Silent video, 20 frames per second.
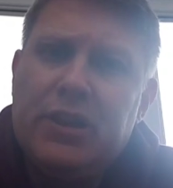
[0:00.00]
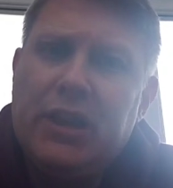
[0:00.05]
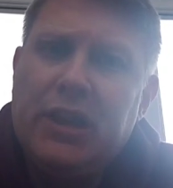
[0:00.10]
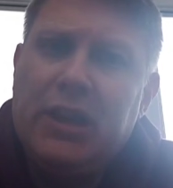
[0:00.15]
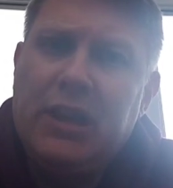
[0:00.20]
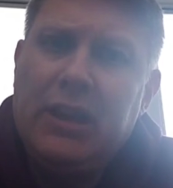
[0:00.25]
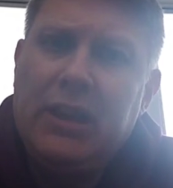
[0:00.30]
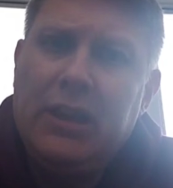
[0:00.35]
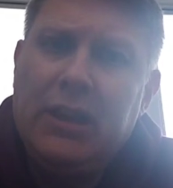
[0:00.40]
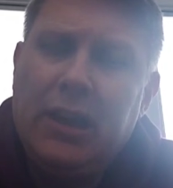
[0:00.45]

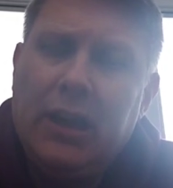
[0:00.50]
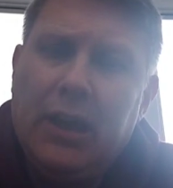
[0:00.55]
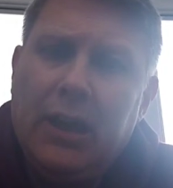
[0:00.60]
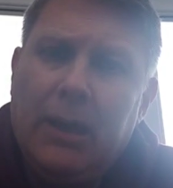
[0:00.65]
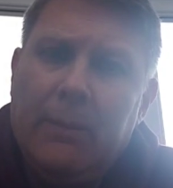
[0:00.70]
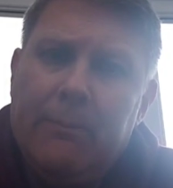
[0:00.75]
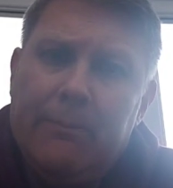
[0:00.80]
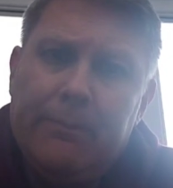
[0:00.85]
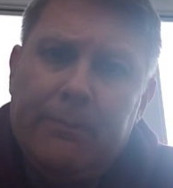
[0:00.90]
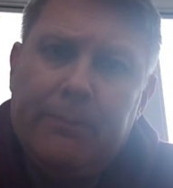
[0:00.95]
the
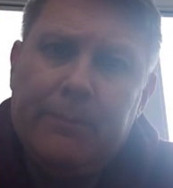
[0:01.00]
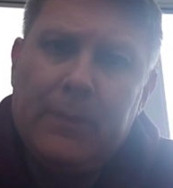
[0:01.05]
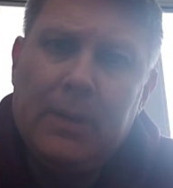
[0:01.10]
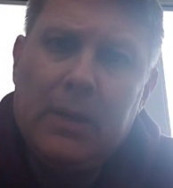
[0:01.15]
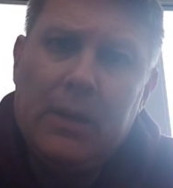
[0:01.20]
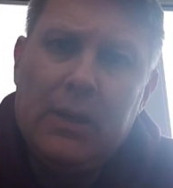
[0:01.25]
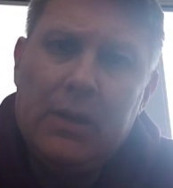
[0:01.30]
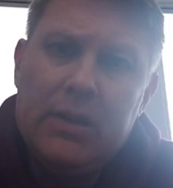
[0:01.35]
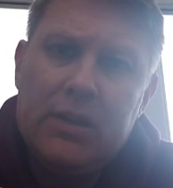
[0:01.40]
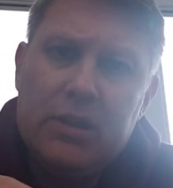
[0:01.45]
um,
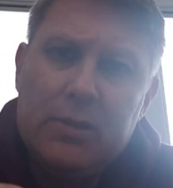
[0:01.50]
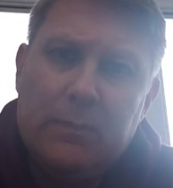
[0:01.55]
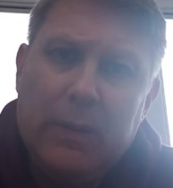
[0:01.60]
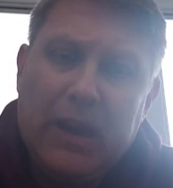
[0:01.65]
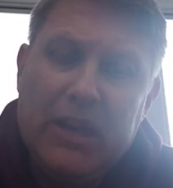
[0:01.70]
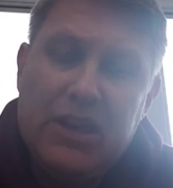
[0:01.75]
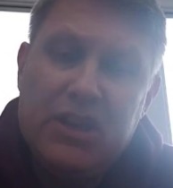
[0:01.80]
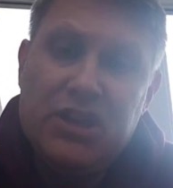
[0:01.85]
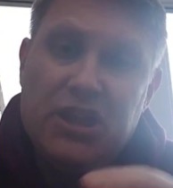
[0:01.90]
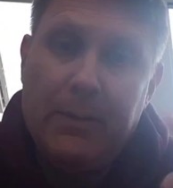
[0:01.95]

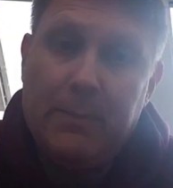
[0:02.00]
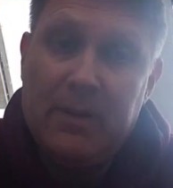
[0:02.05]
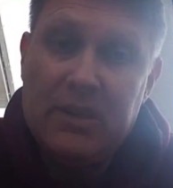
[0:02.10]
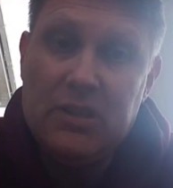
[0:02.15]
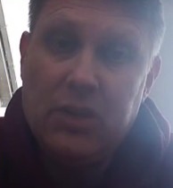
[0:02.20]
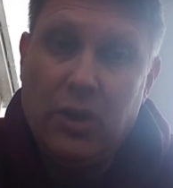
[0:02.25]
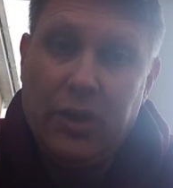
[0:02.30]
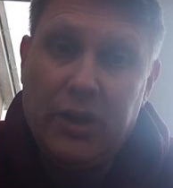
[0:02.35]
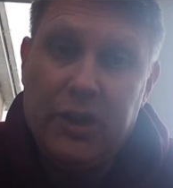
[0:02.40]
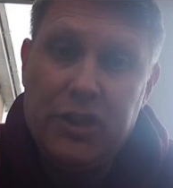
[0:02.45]
spaceship is
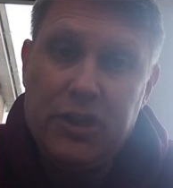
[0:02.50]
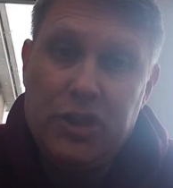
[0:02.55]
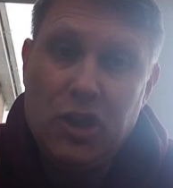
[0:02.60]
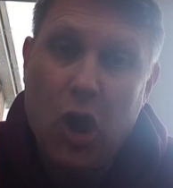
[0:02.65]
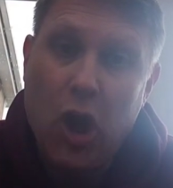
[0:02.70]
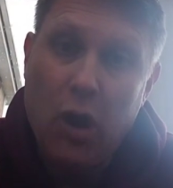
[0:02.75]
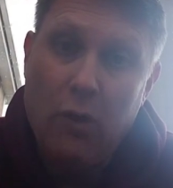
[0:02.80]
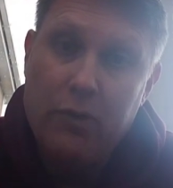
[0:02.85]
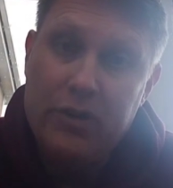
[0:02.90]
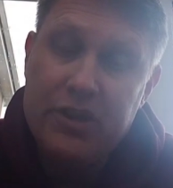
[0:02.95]
like a
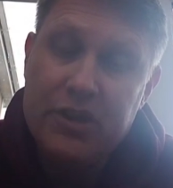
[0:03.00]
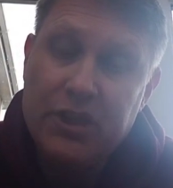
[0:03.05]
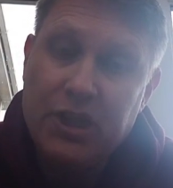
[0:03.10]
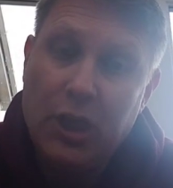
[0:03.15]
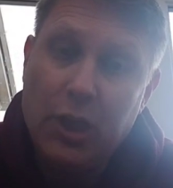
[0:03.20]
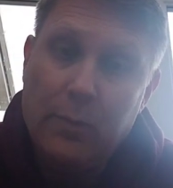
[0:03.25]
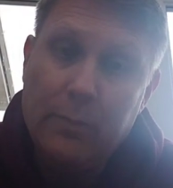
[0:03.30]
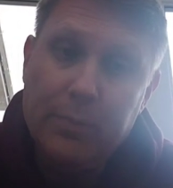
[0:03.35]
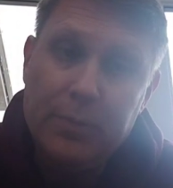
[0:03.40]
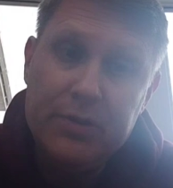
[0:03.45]

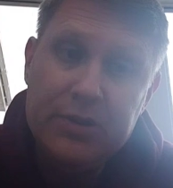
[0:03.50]
gyroscope